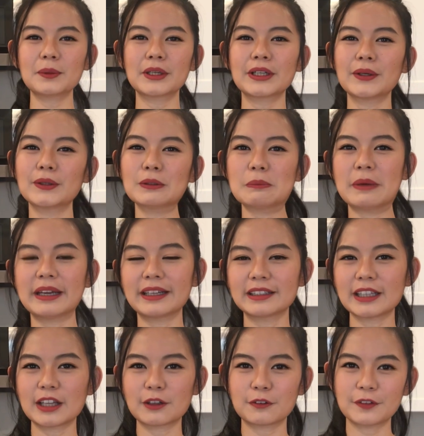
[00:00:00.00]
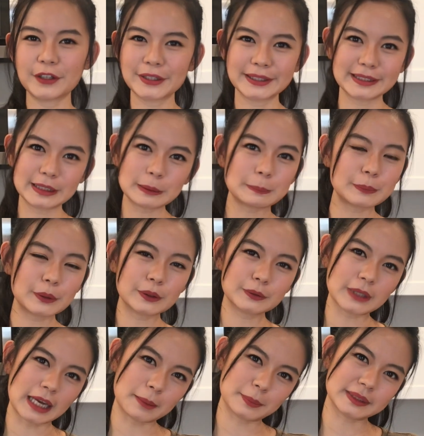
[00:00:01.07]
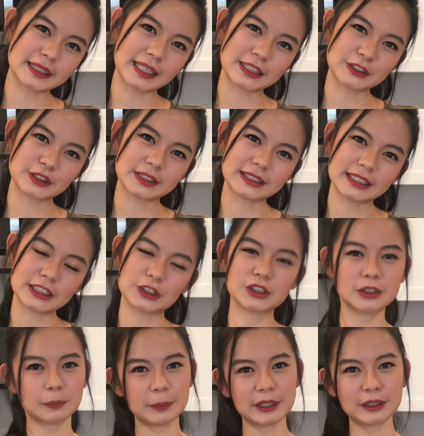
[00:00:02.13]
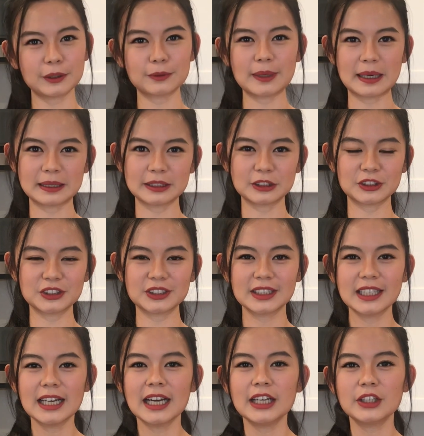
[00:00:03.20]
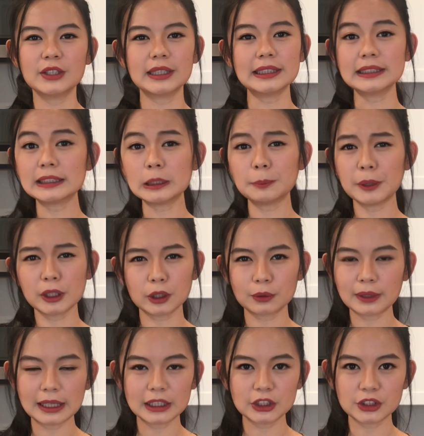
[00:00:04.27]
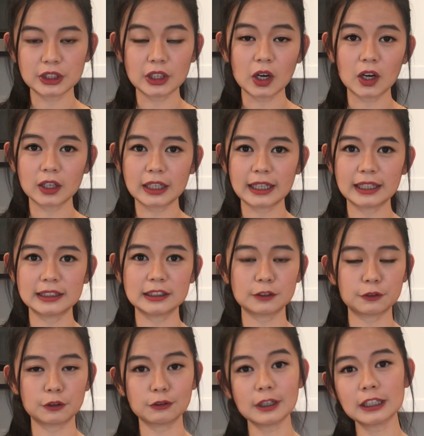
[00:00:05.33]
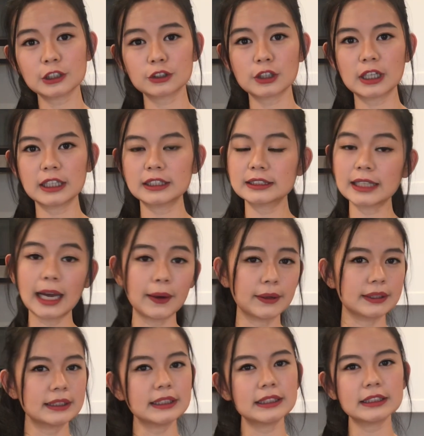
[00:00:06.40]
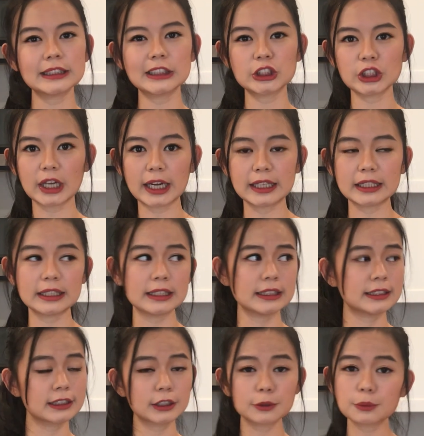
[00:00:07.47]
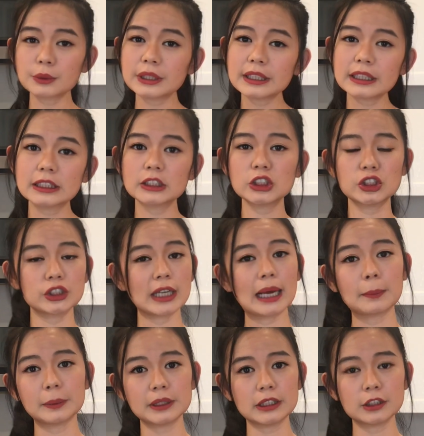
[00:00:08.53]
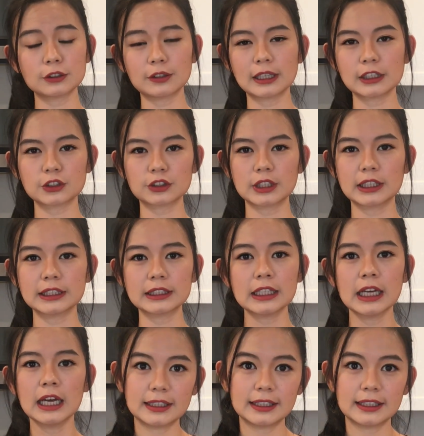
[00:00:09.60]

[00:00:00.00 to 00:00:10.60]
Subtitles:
we're going to make another very simple appetizer dish, pickled radish. You can see pickled radish in all kinds of different restaurants, Taiwanese, Chinese, Korean, Japanese restaurant.